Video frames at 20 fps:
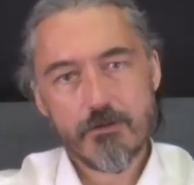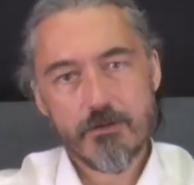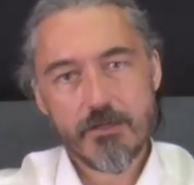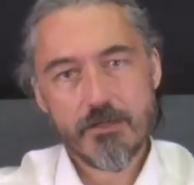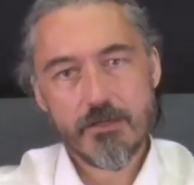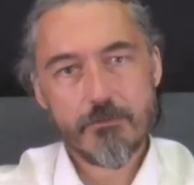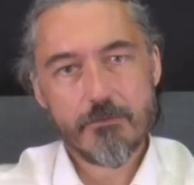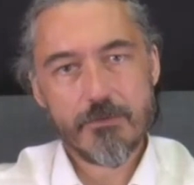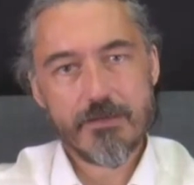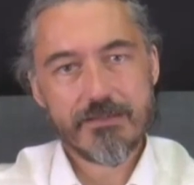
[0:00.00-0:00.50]

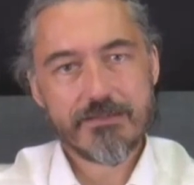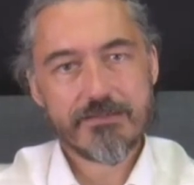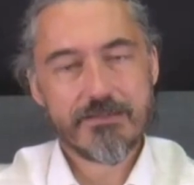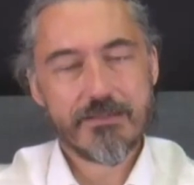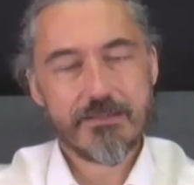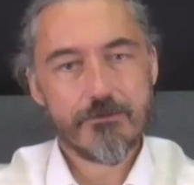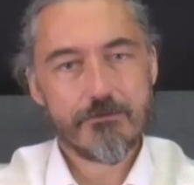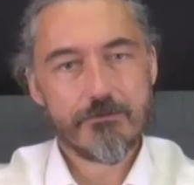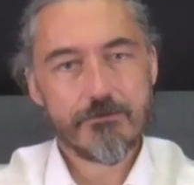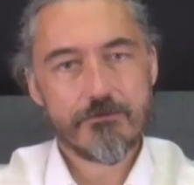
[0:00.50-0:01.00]
in
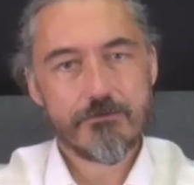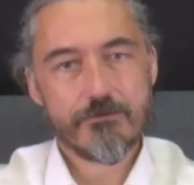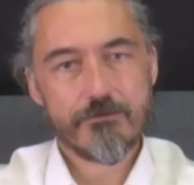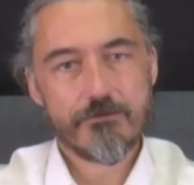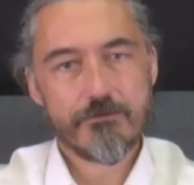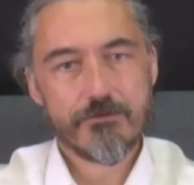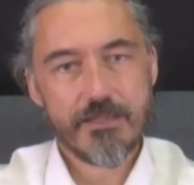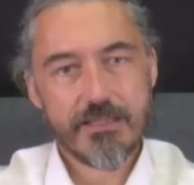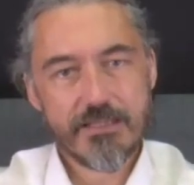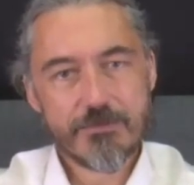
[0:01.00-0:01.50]
myself.
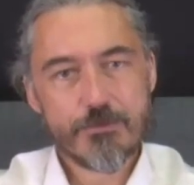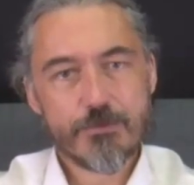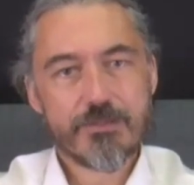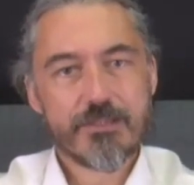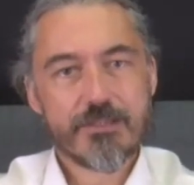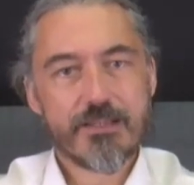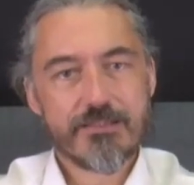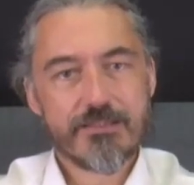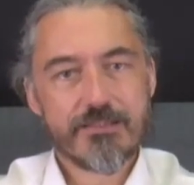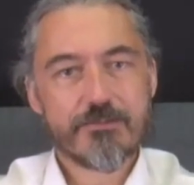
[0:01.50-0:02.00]
That's
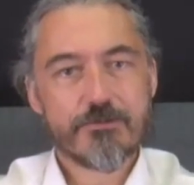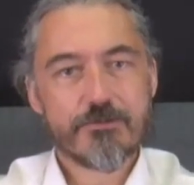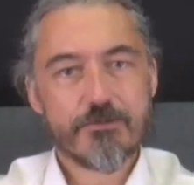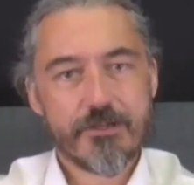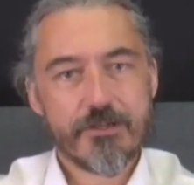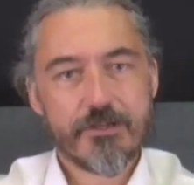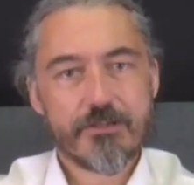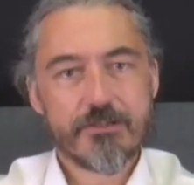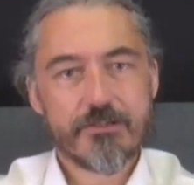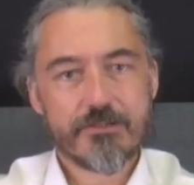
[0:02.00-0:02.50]
what gets
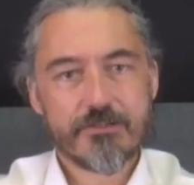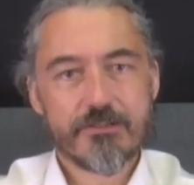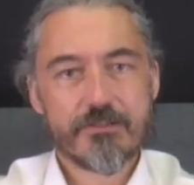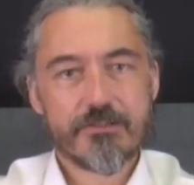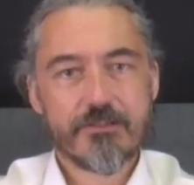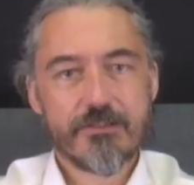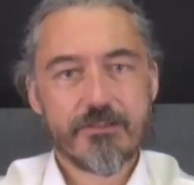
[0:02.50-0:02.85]
triggered